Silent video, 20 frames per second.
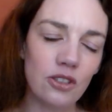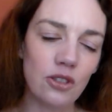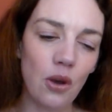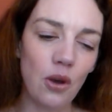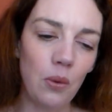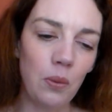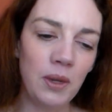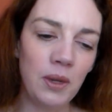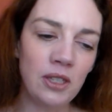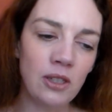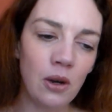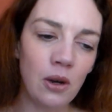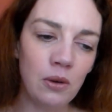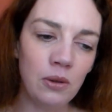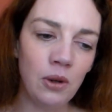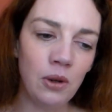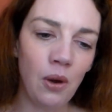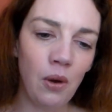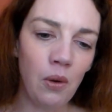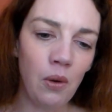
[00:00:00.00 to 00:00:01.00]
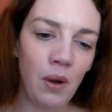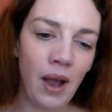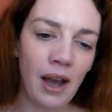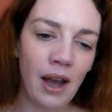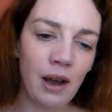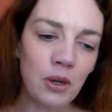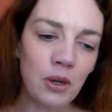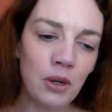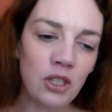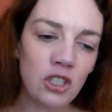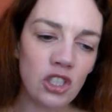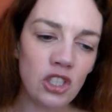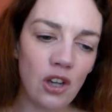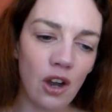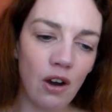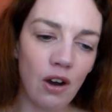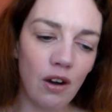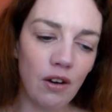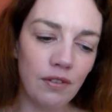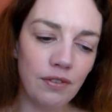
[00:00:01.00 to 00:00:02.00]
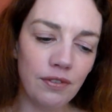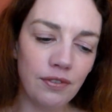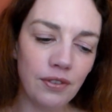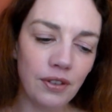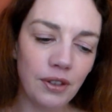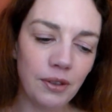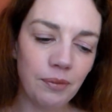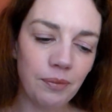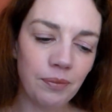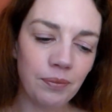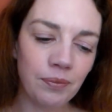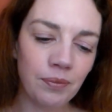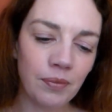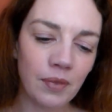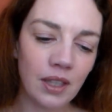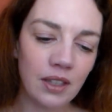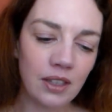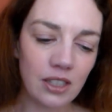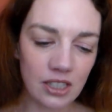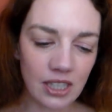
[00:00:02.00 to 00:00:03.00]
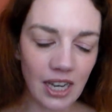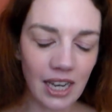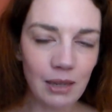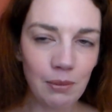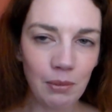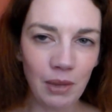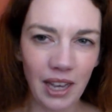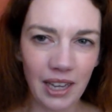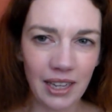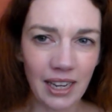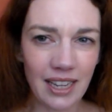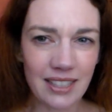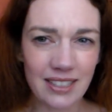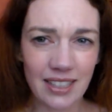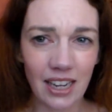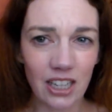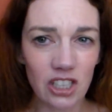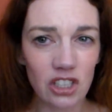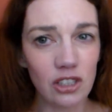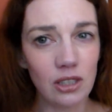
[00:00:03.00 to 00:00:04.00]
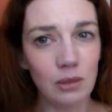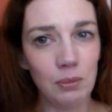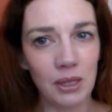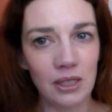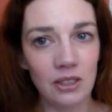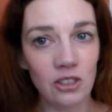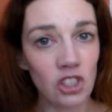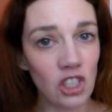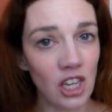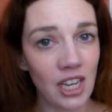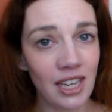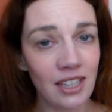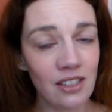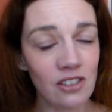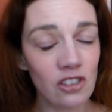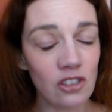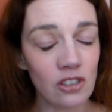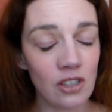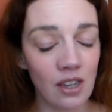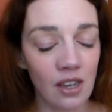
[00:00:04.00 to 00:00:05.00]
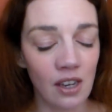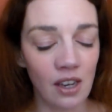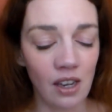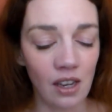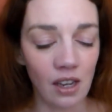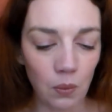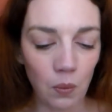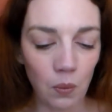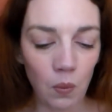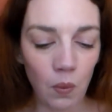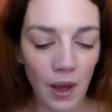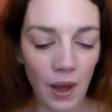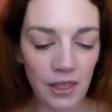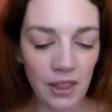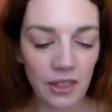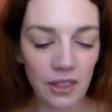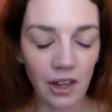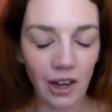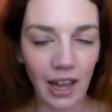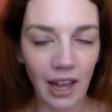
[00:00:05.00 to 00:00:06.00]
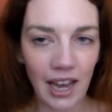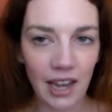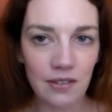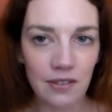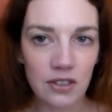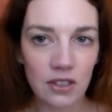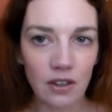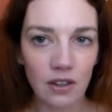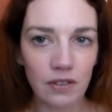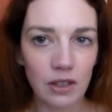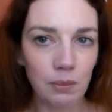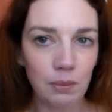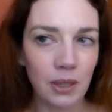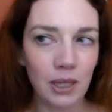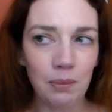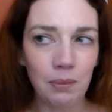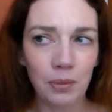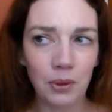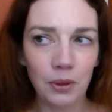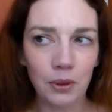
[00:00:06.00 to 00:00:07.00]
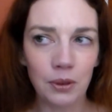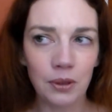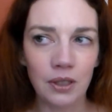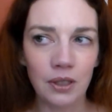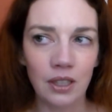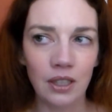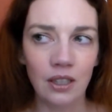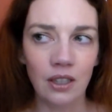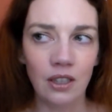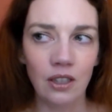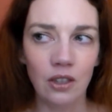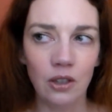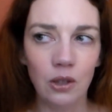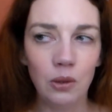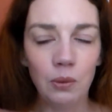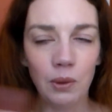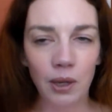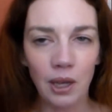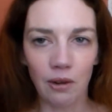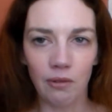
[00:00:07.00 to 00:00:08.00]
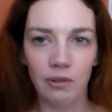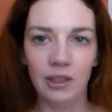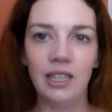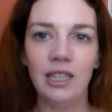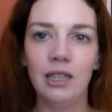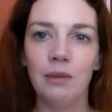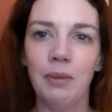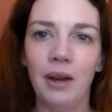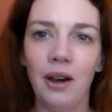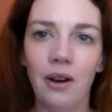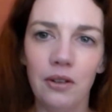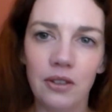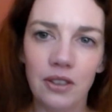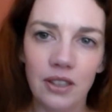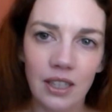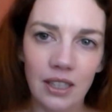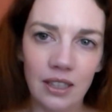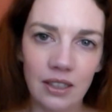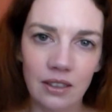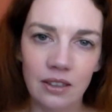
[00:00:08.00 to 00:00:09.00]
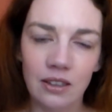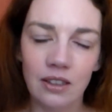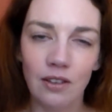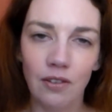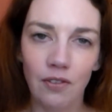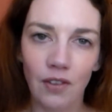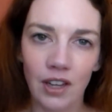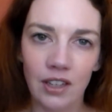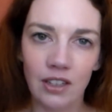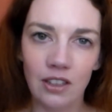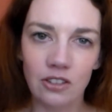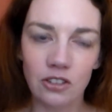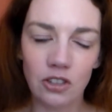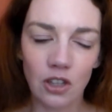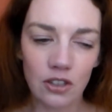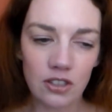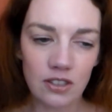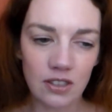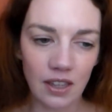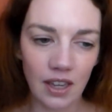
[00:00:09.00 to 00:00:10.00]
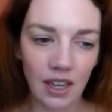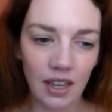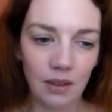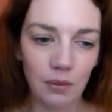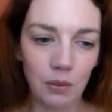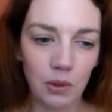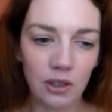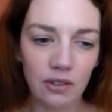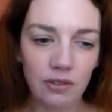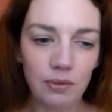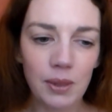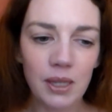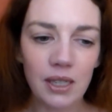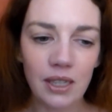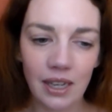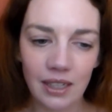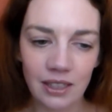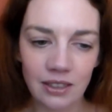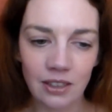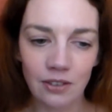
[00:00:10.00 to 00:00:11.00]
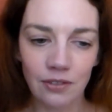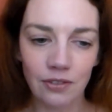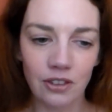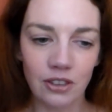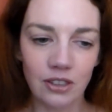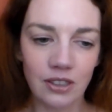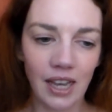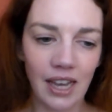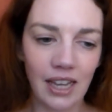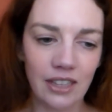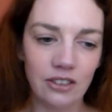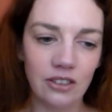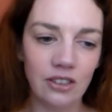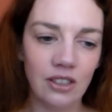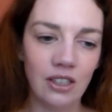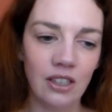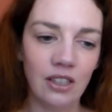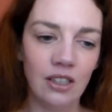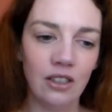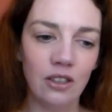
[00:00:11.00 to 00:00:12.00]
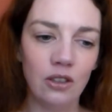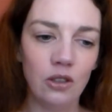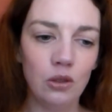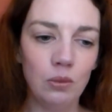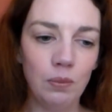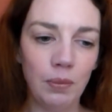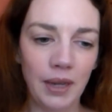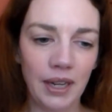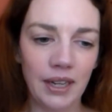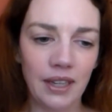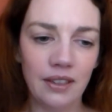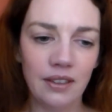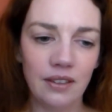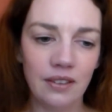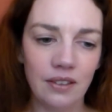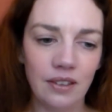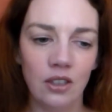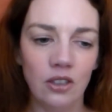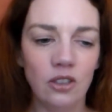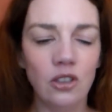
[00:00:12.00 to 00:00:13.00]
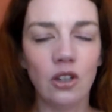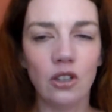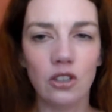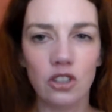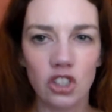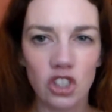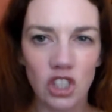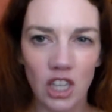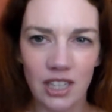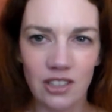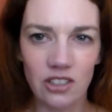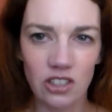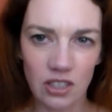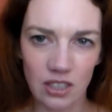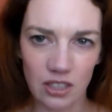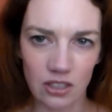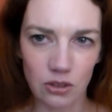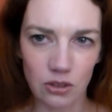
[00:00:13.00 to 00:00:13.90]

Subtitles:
So we don't know much of the timeline has actually been changed, whether the lives of the people who we are reading about in the final dossier would have been any different had Cooper not changed